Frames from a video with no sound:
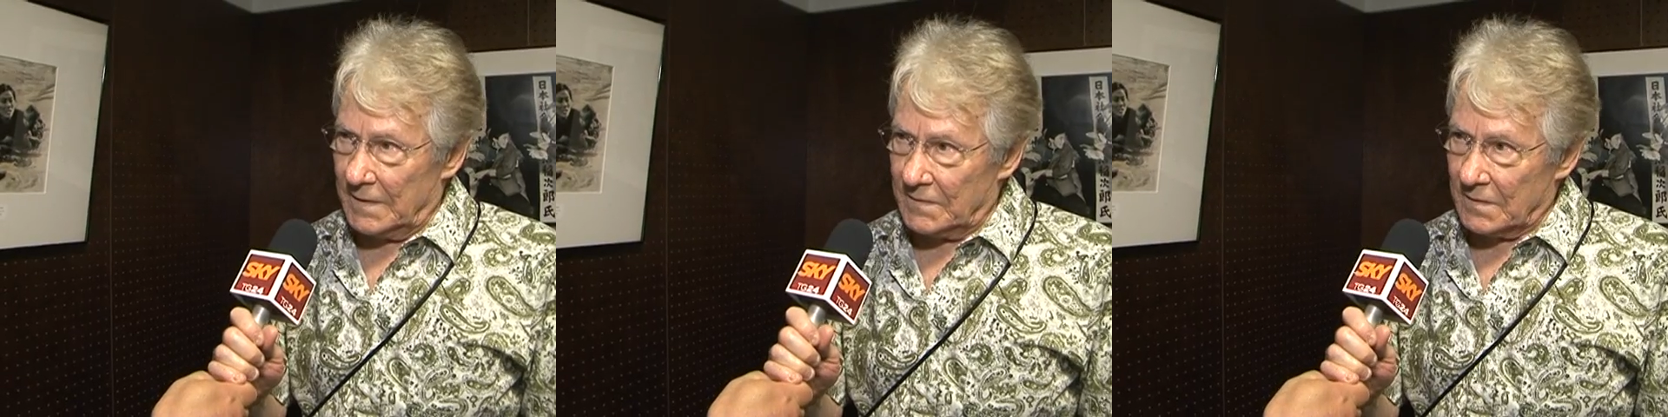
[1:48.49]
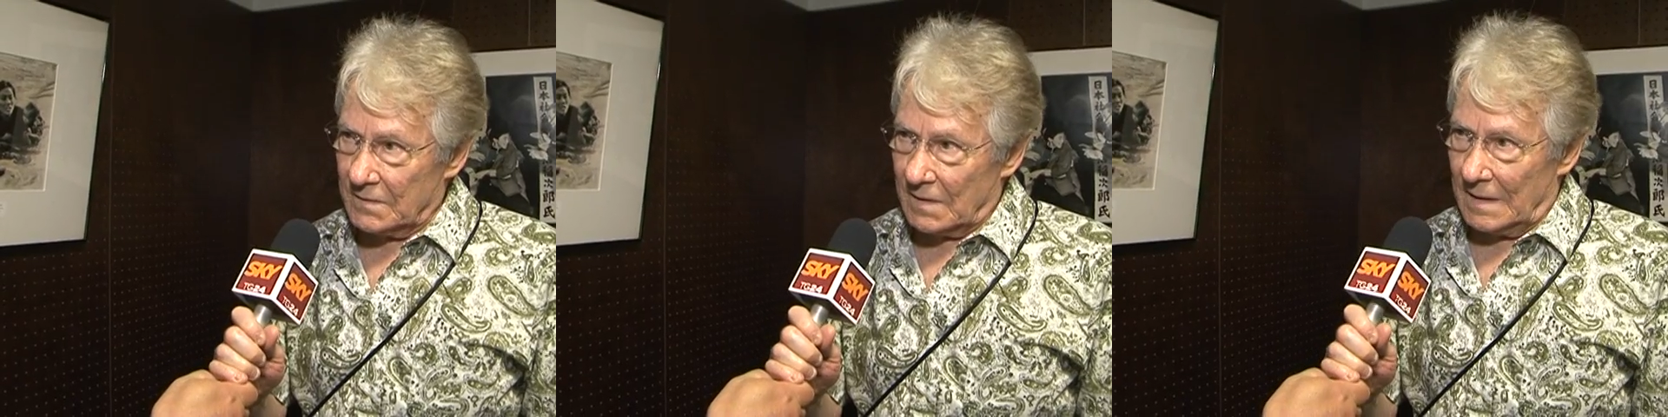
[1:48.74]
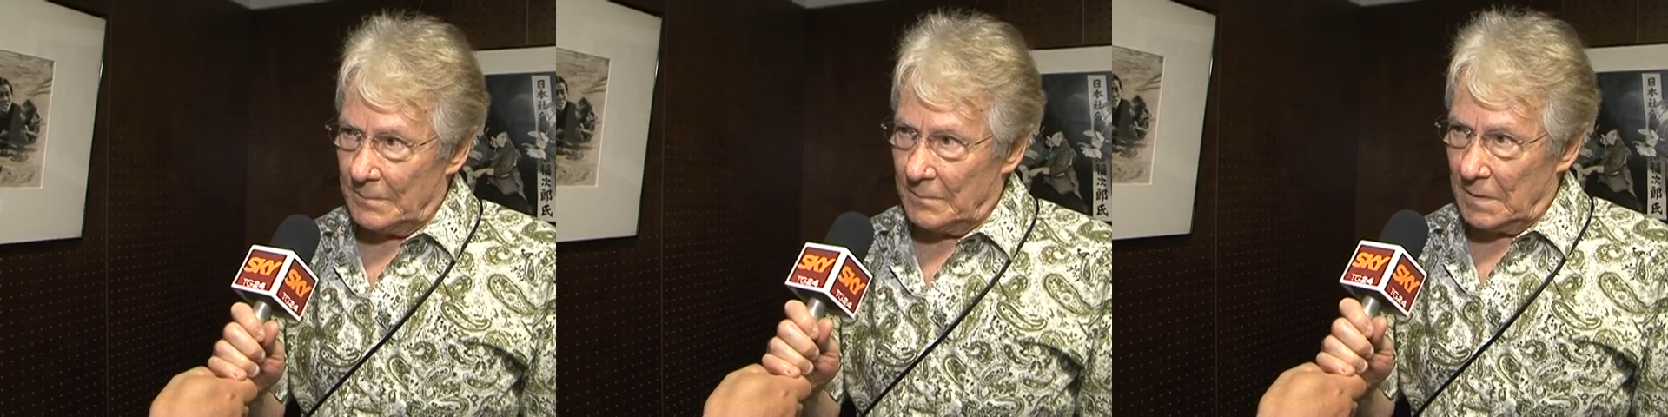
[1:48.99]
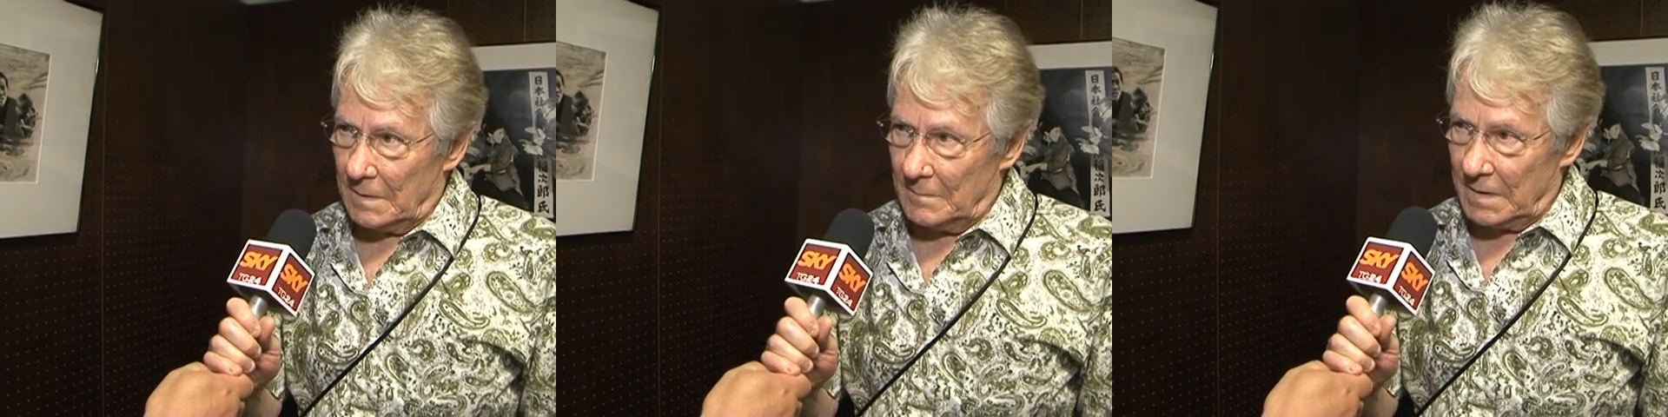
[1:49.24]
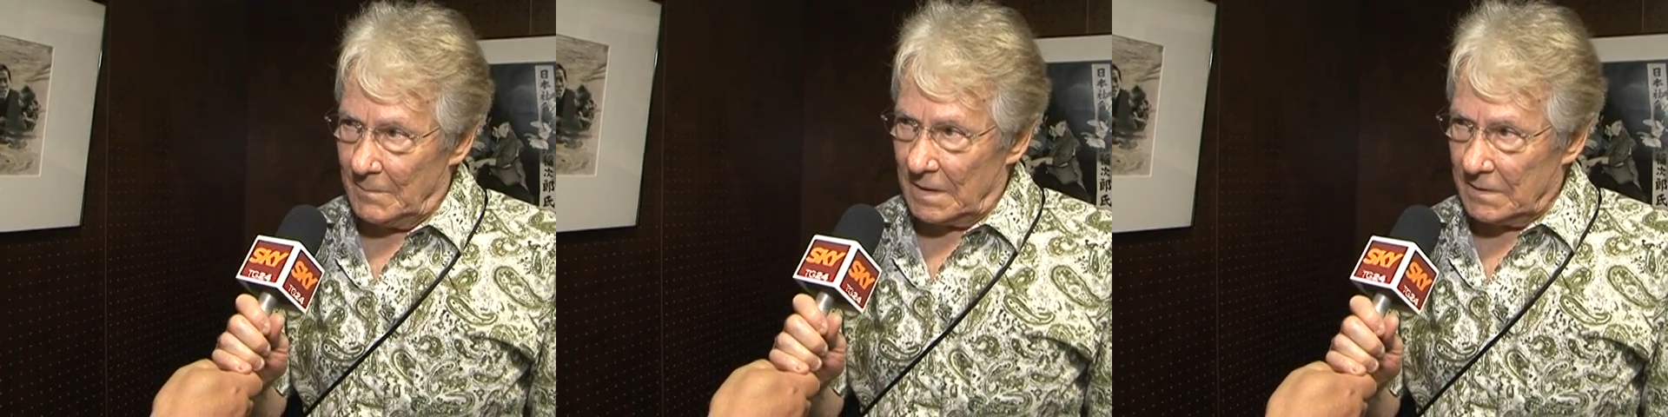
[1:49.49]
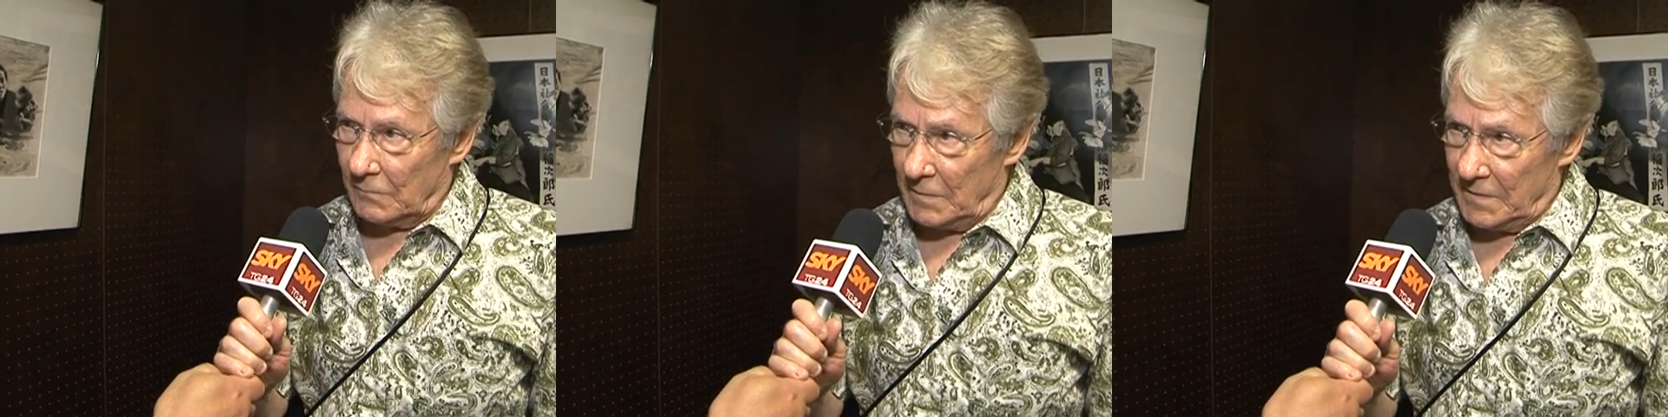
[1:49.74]
he's the top
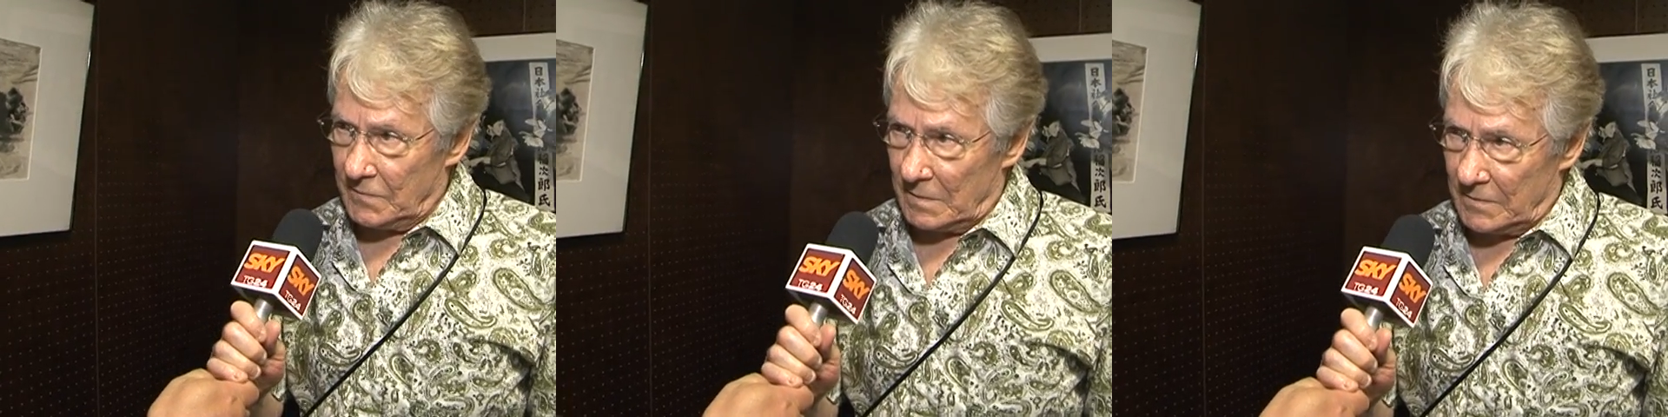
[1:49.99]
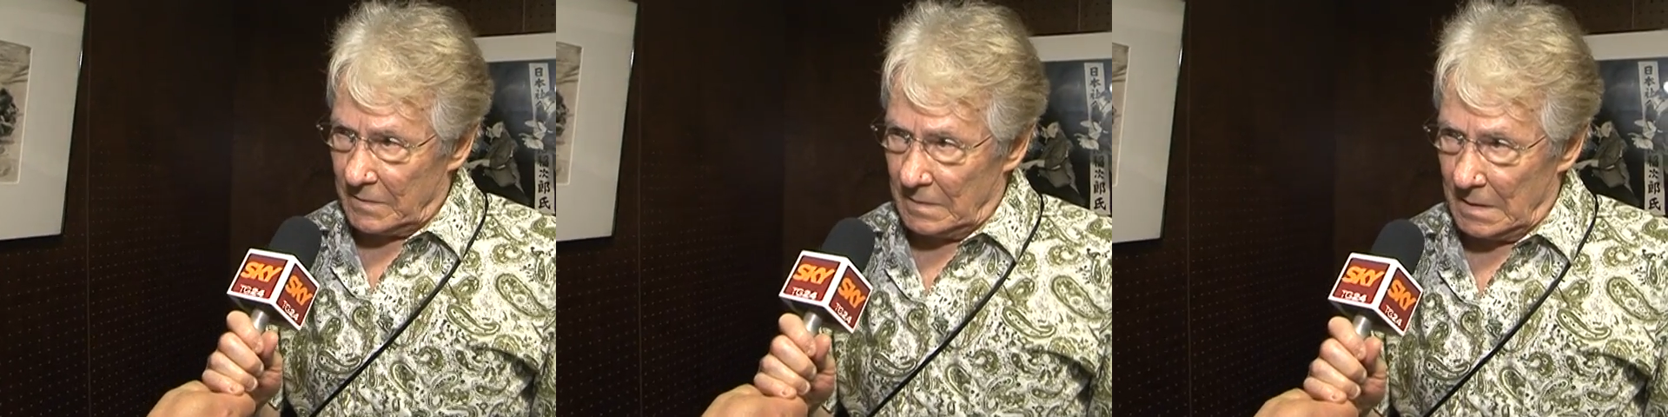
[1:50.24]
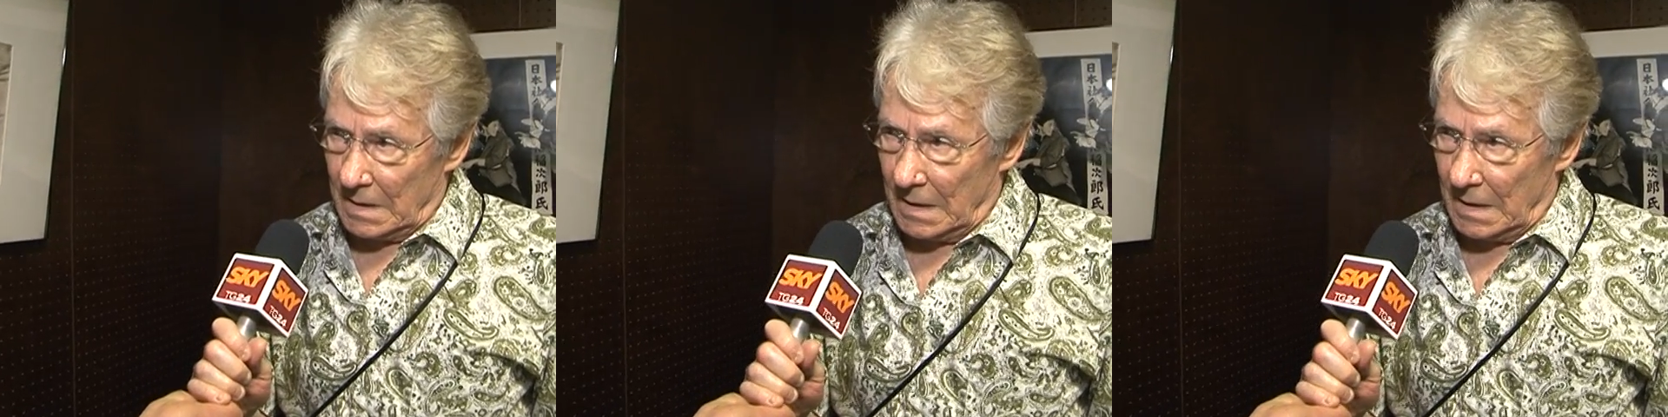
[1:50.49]
Minamata researcher,